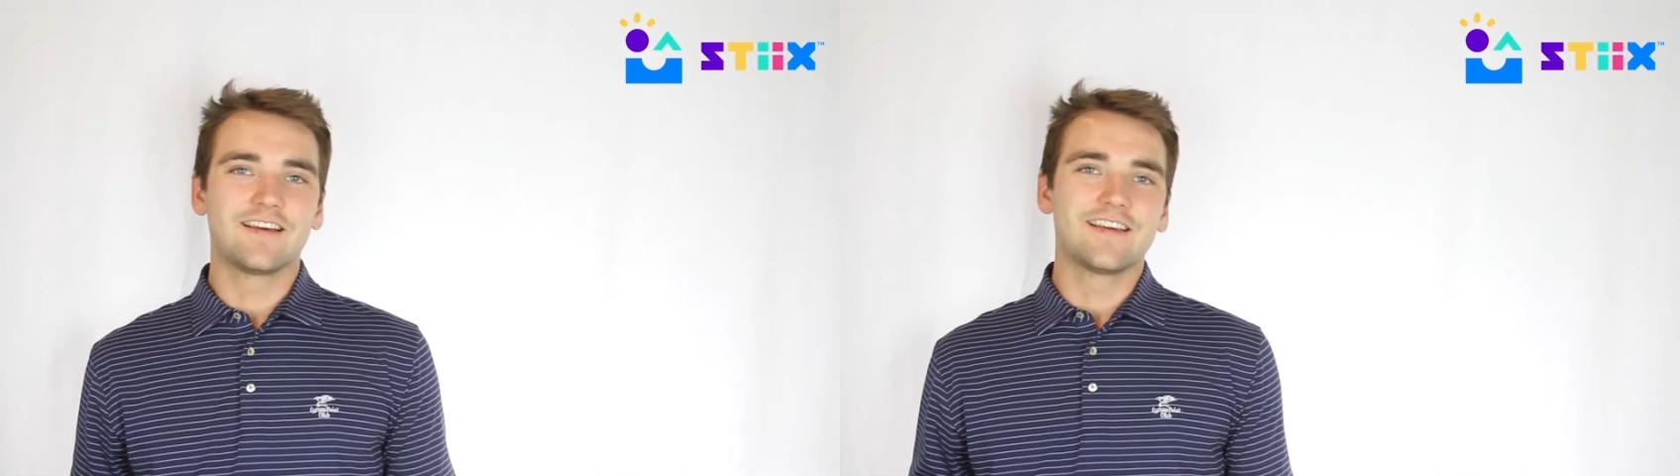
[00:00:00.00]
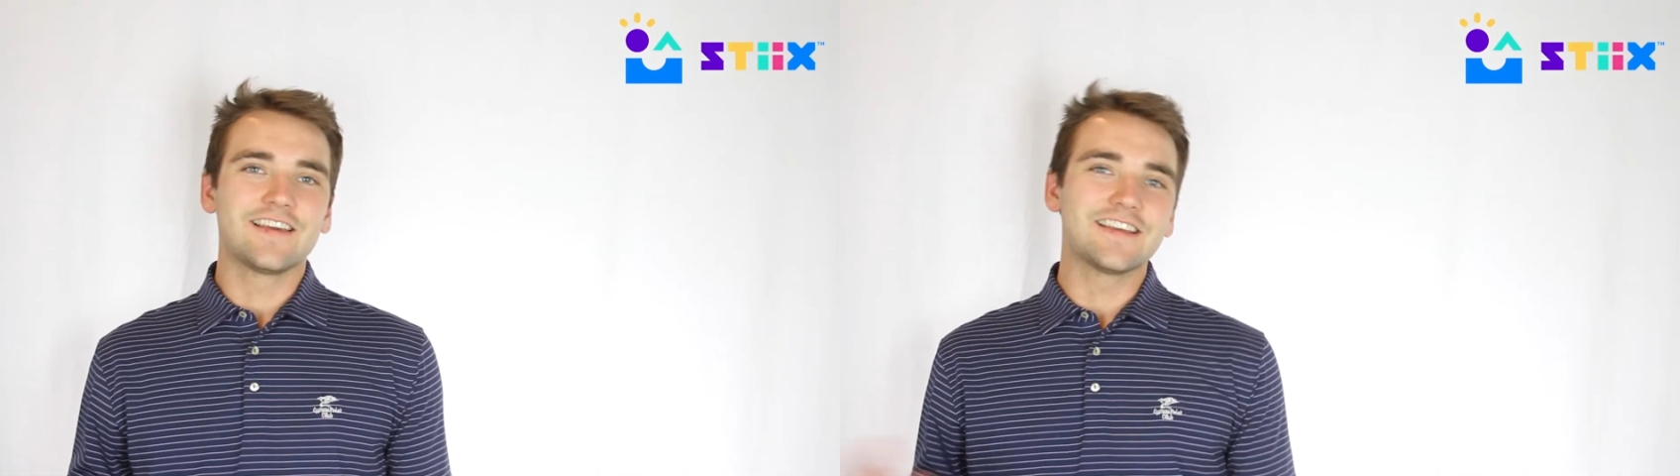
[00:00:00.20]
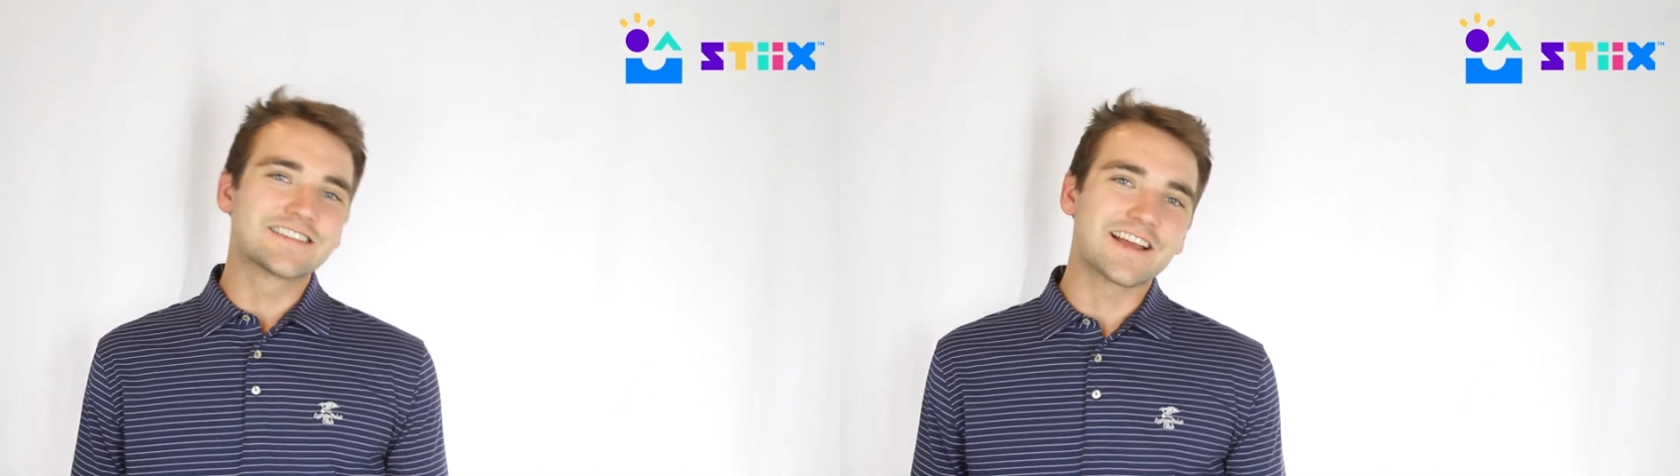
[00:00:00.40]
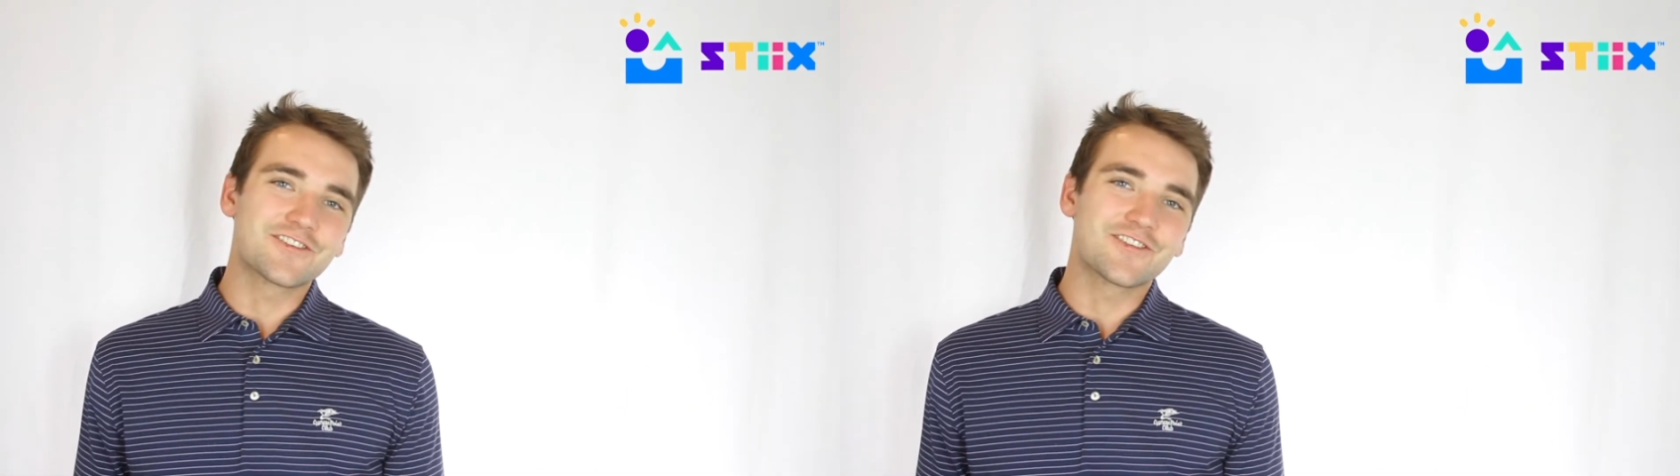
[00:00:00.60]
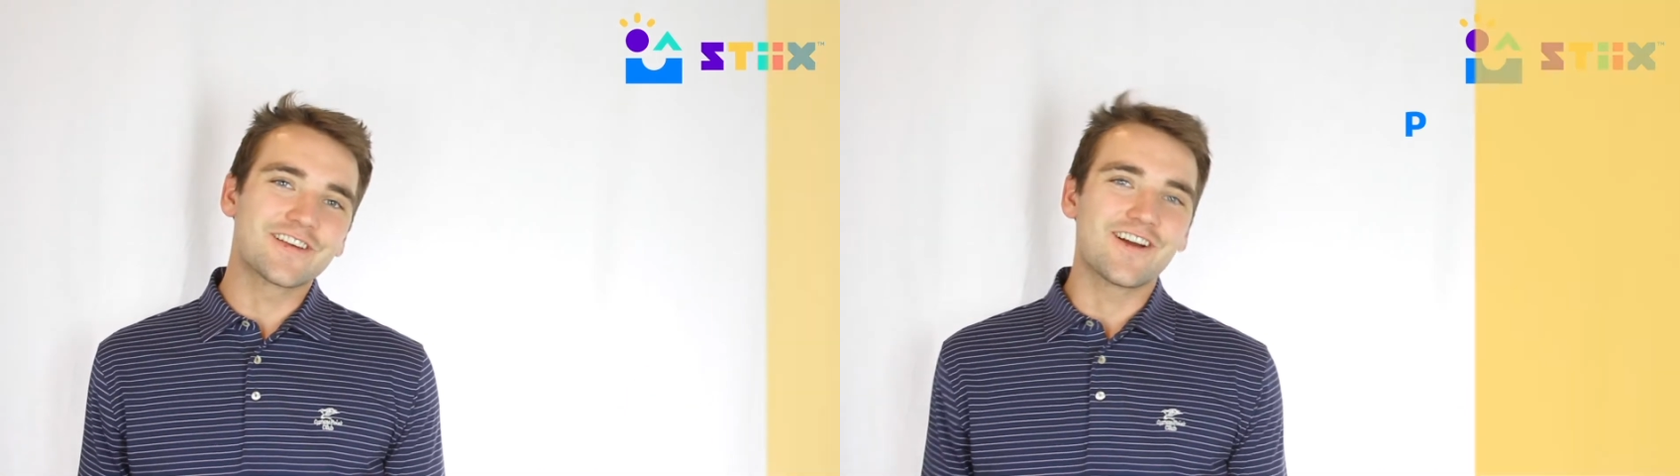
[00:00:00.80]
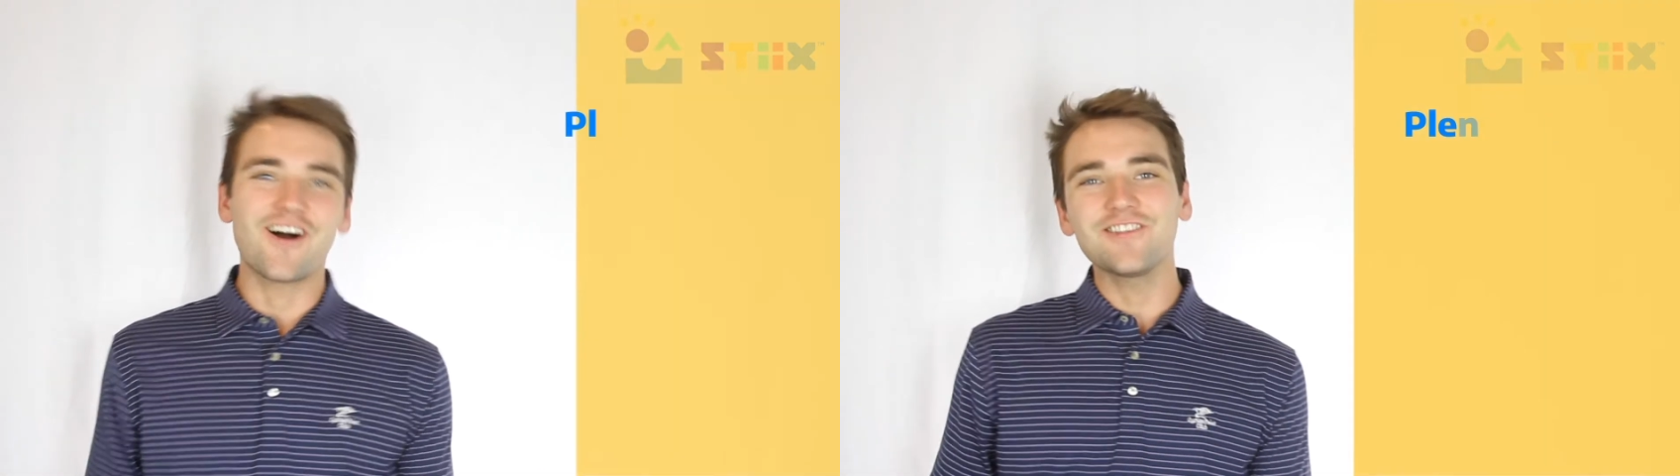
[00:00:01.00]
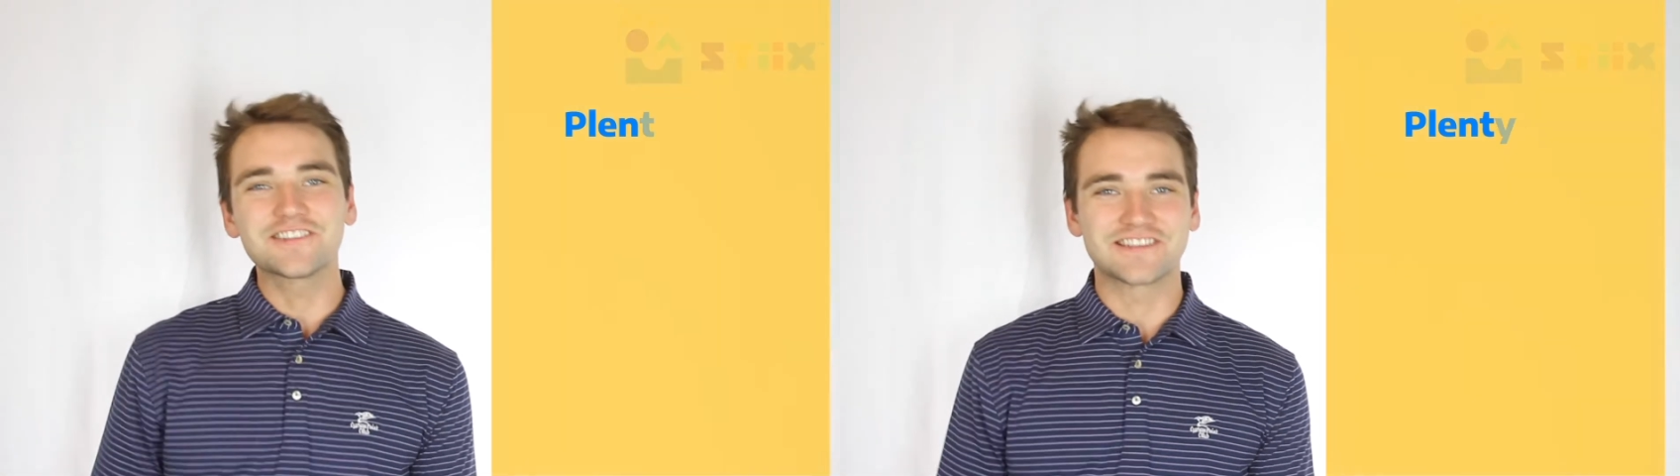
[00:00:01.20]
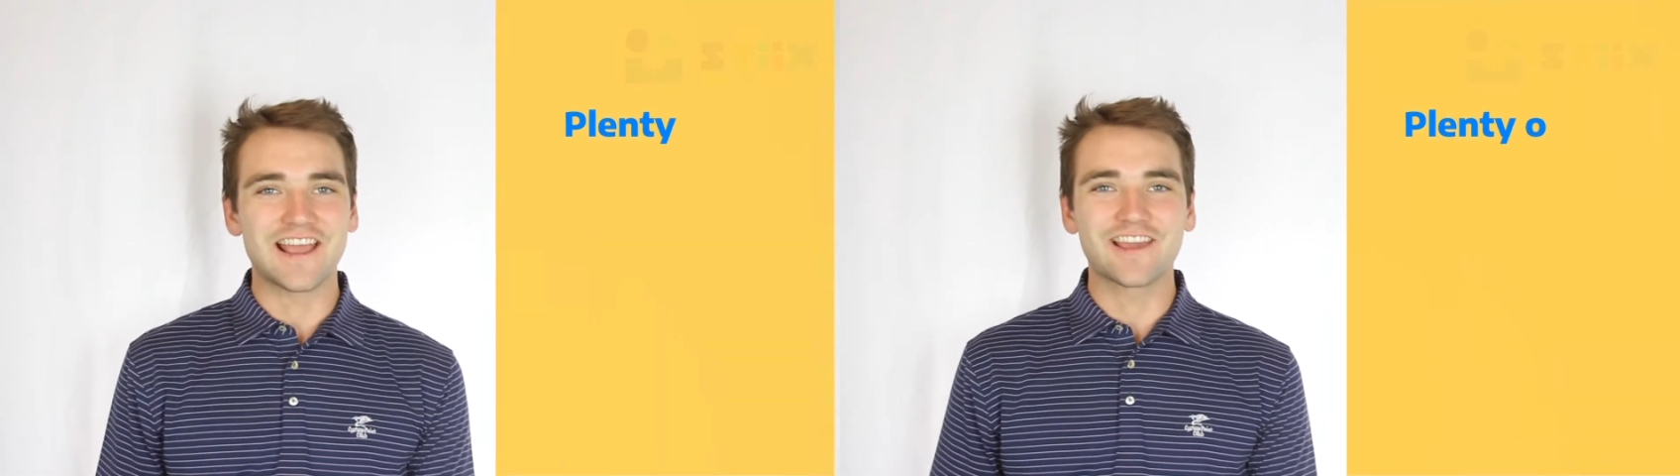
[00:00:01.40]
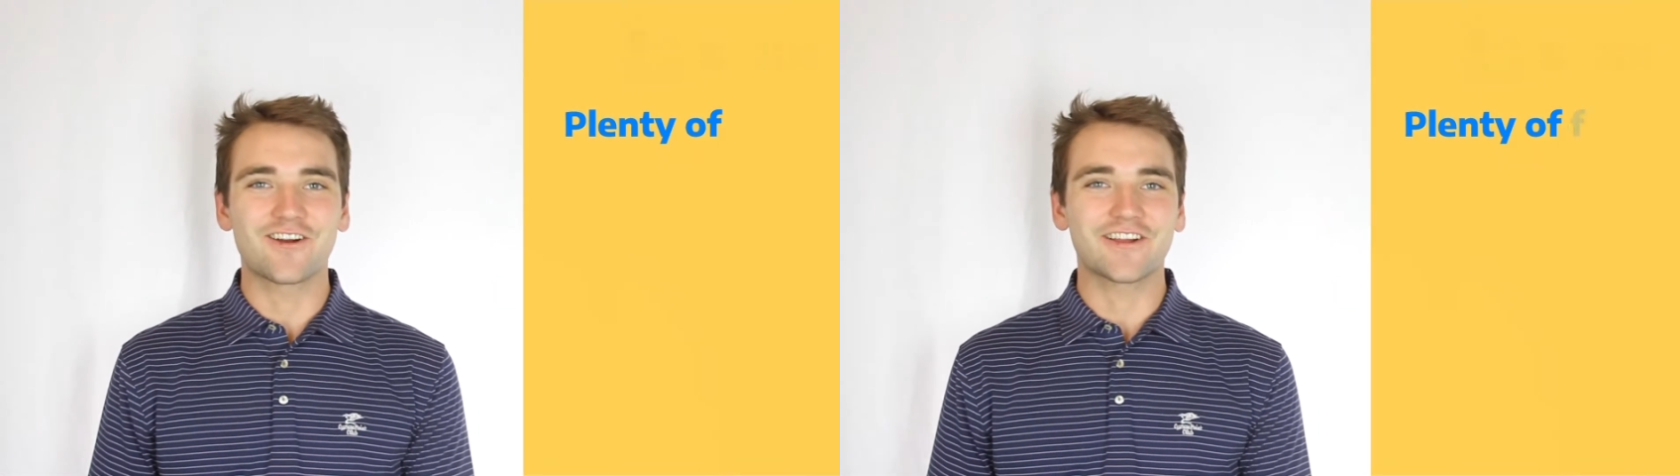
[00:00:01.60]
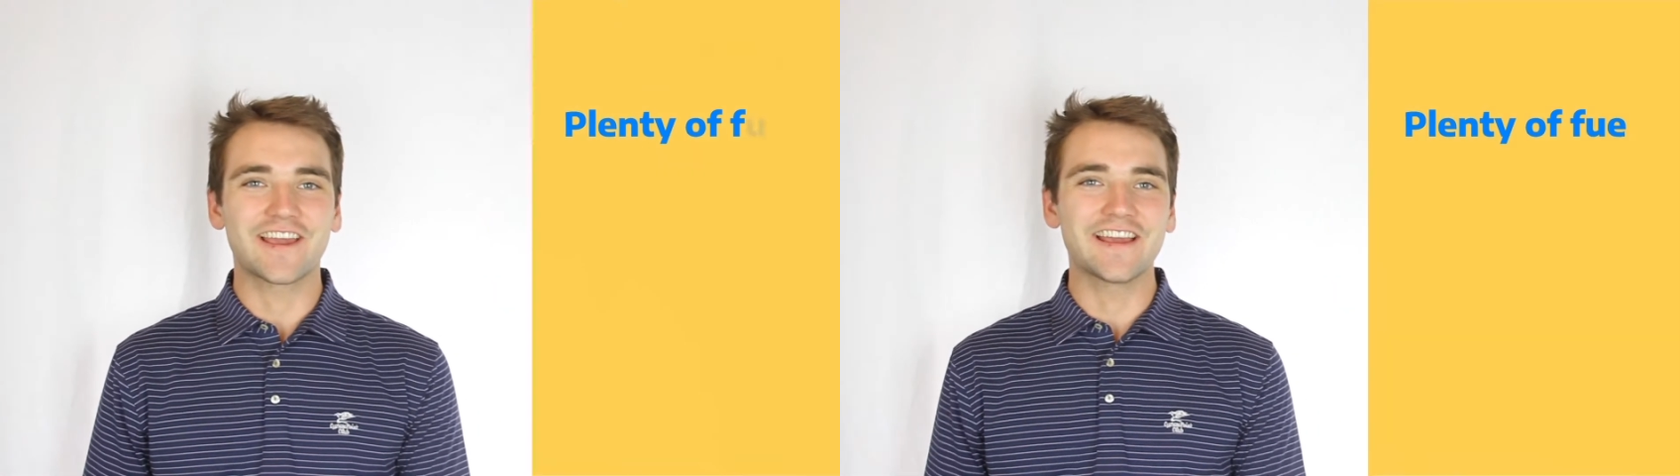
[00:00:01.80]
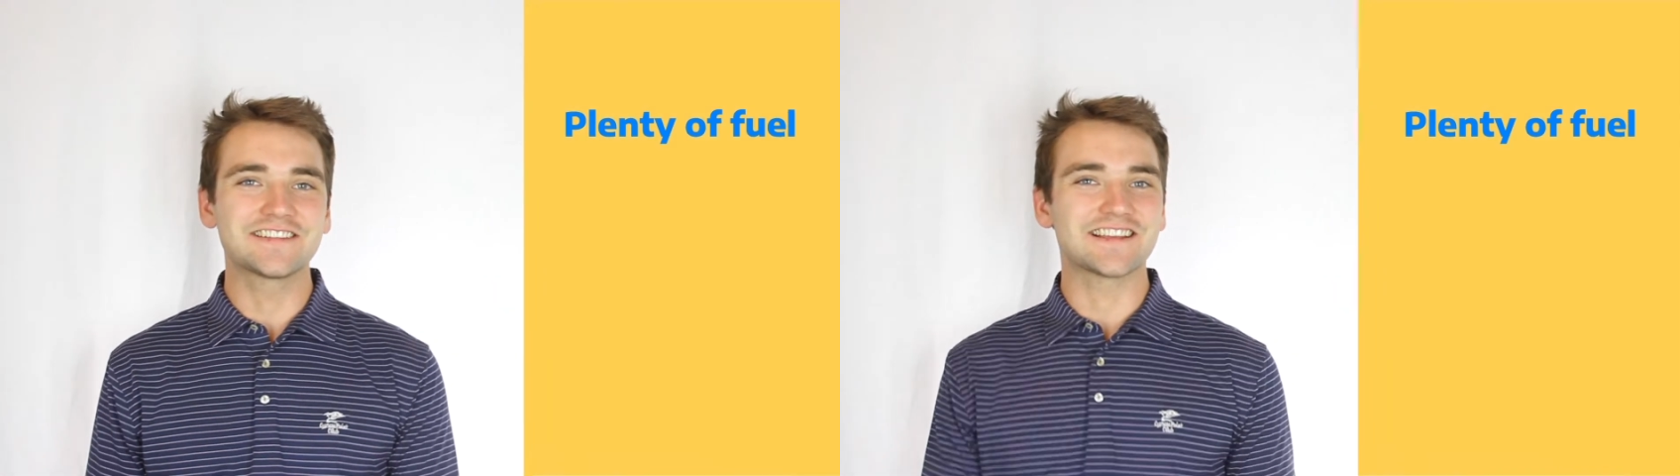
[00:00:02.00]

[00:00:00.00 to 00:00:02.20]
Essentially, all it's saying in our case